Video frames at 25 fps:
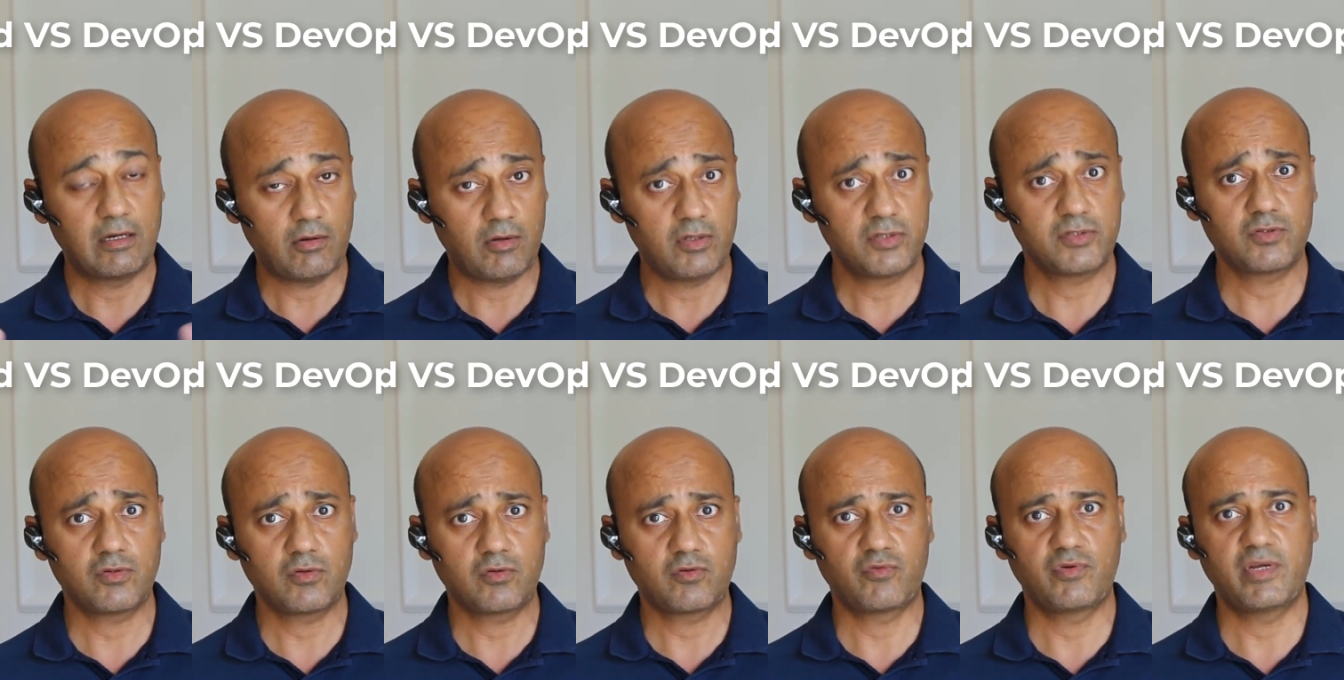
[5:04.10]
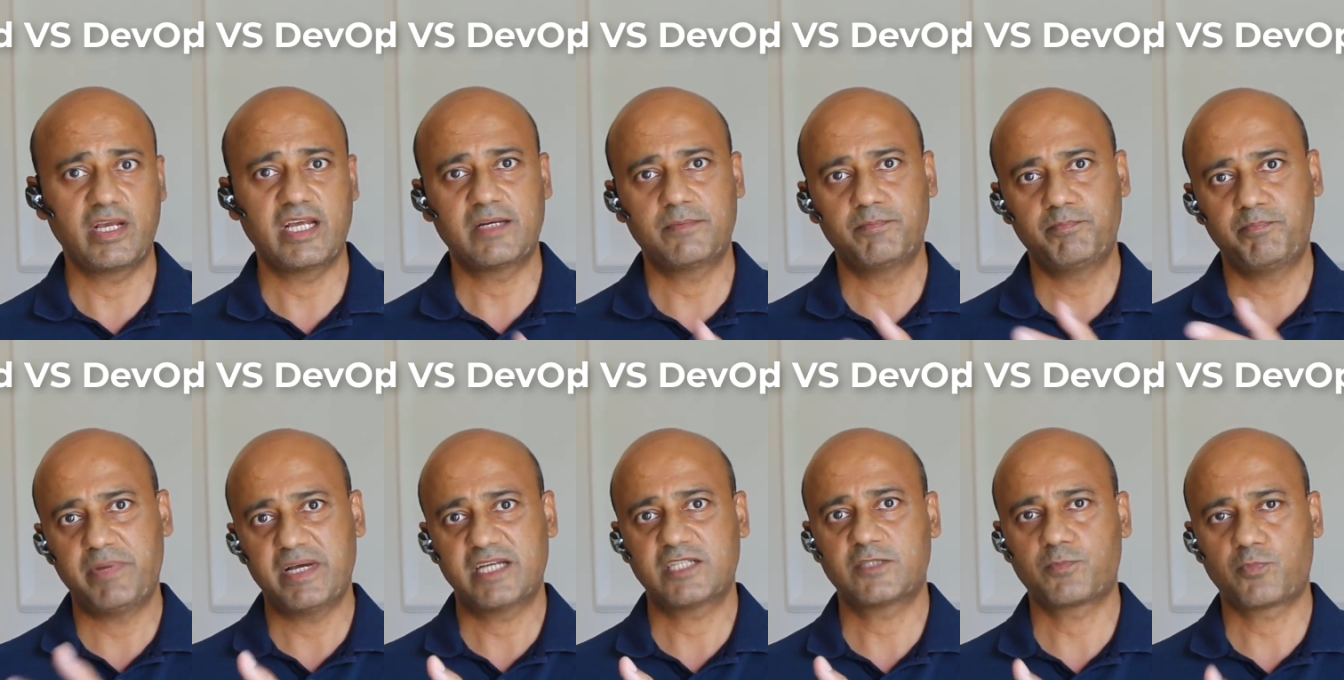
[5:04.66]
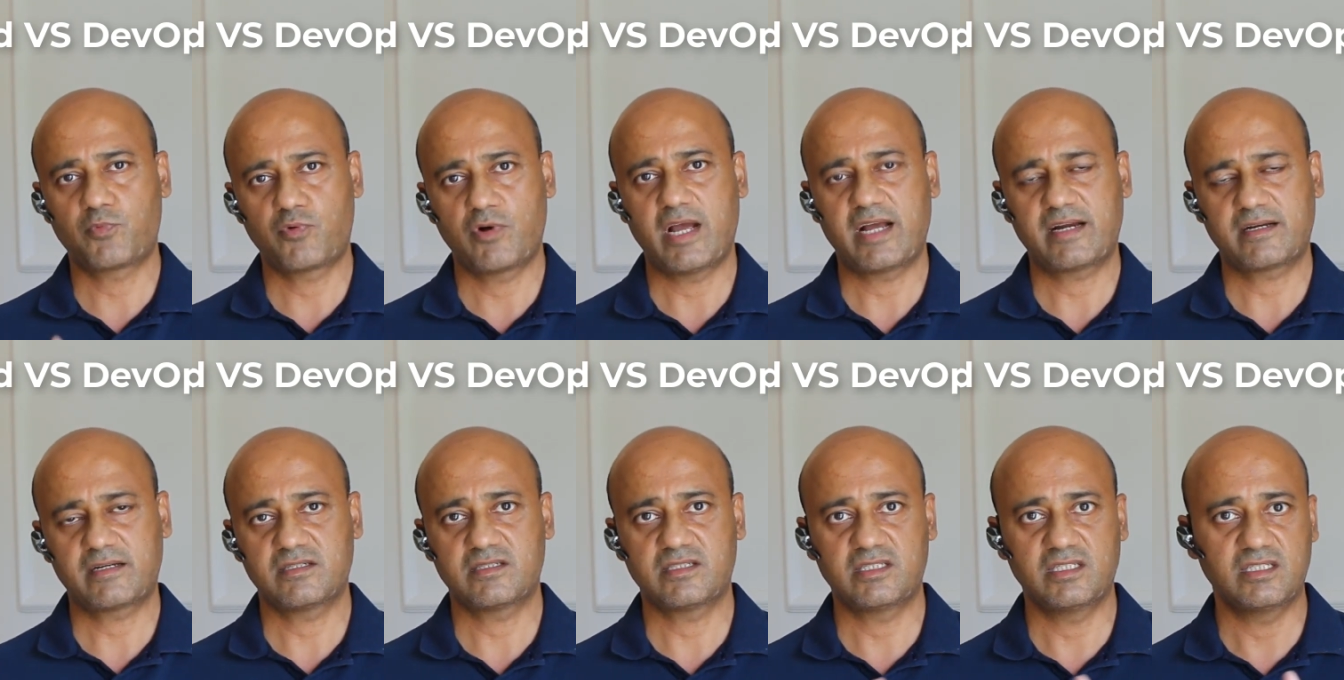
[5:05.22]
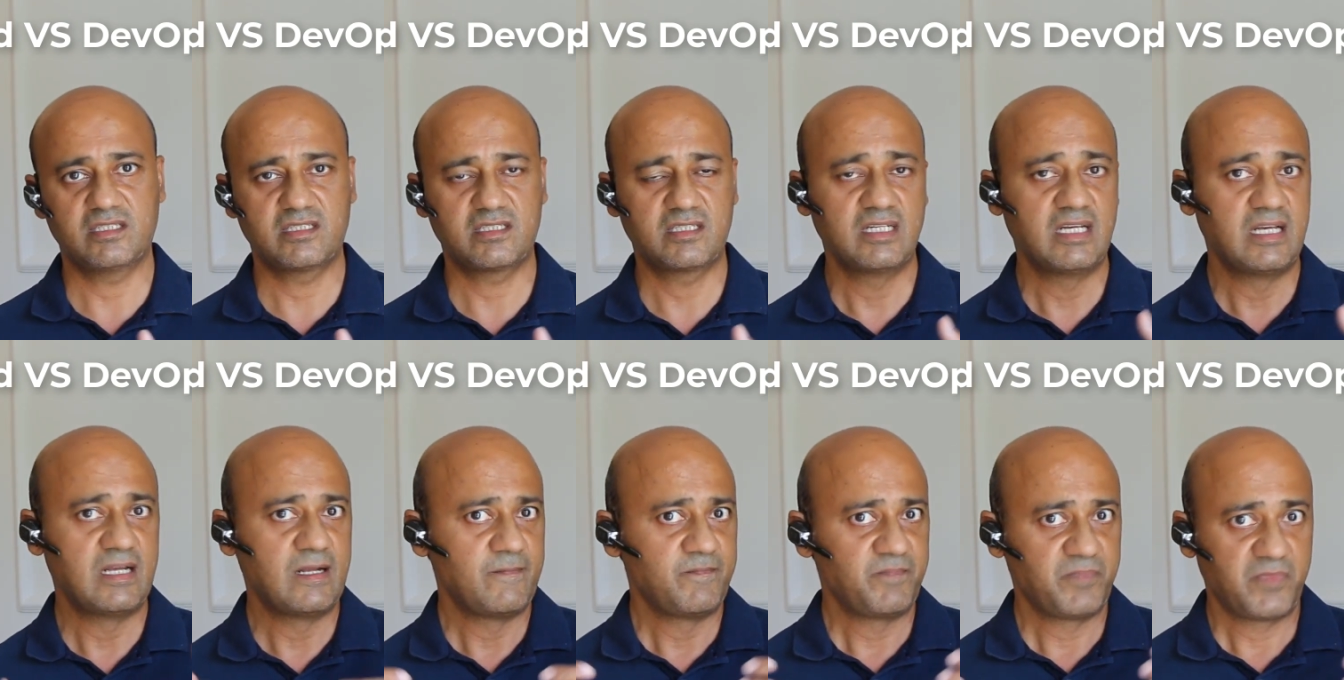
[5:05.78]
also create best practices
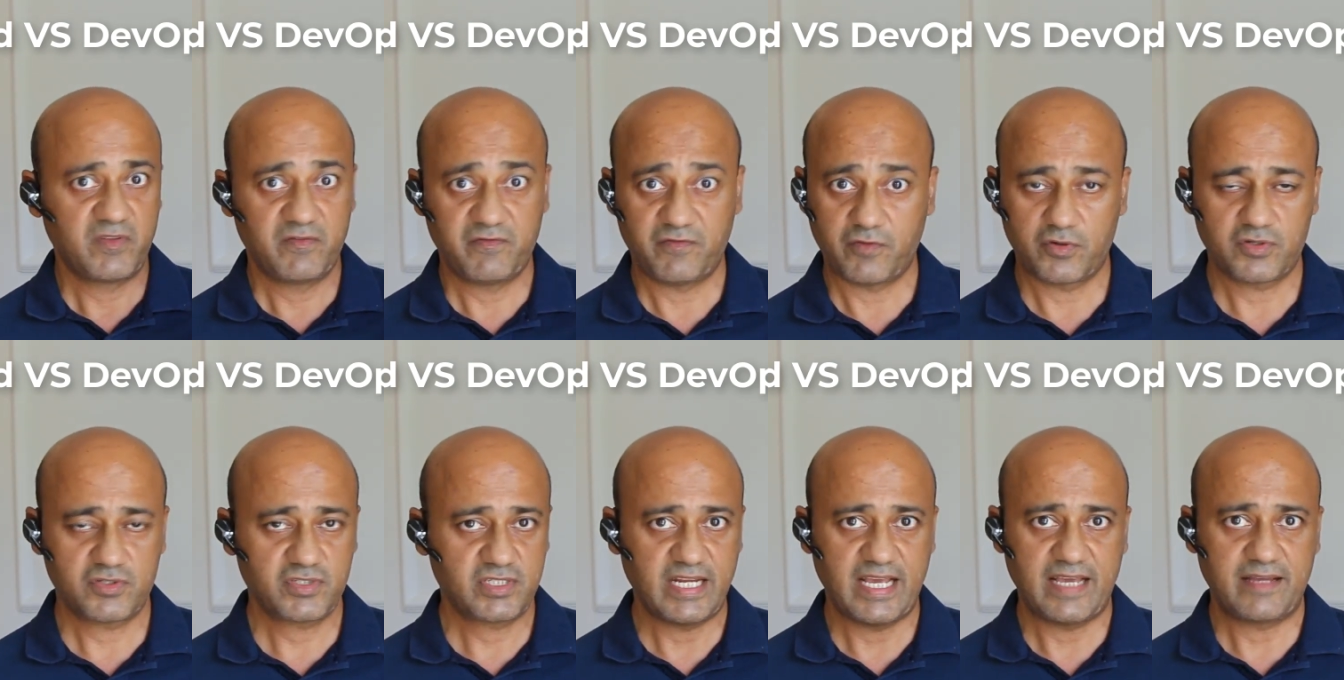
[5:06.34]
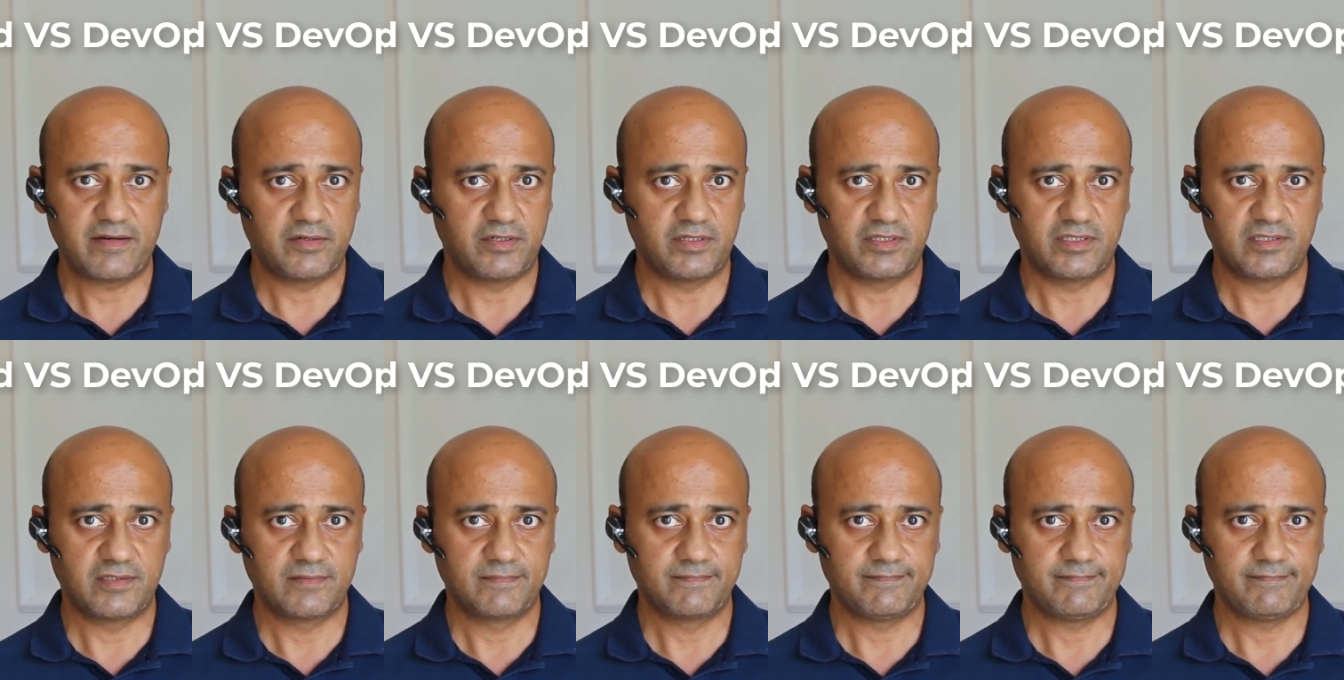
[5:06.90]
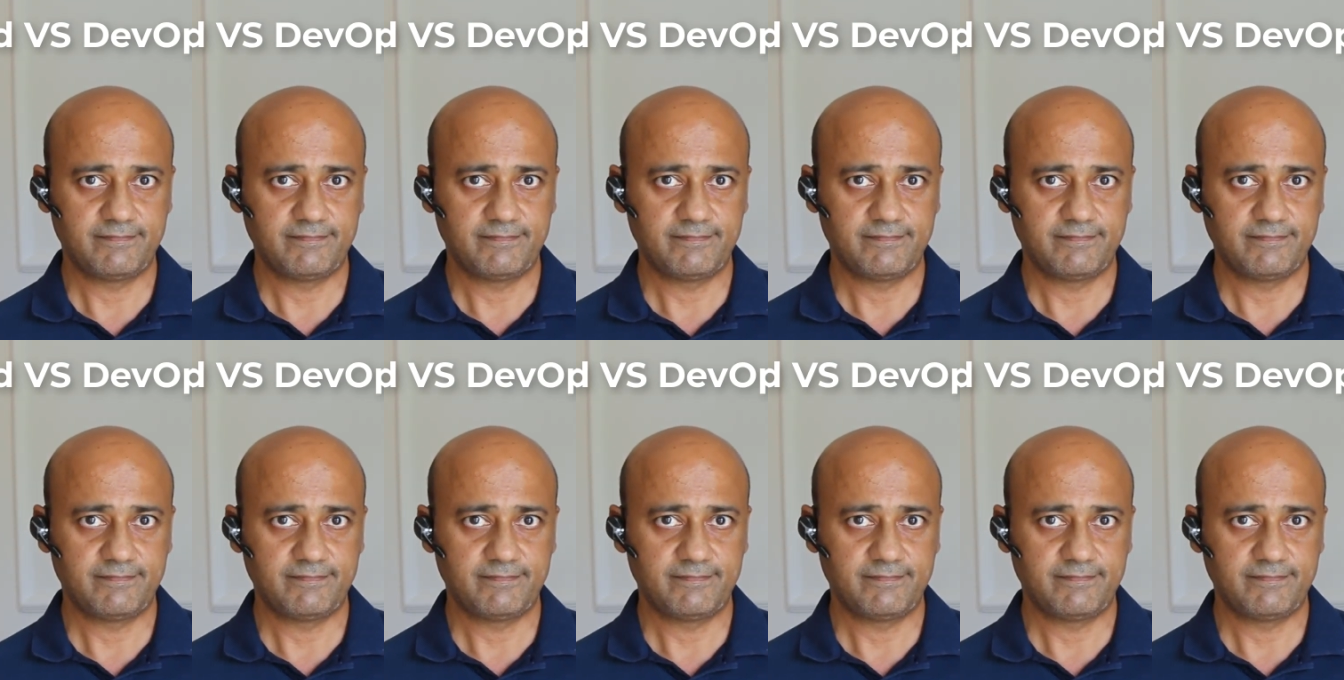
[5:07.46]
for standards.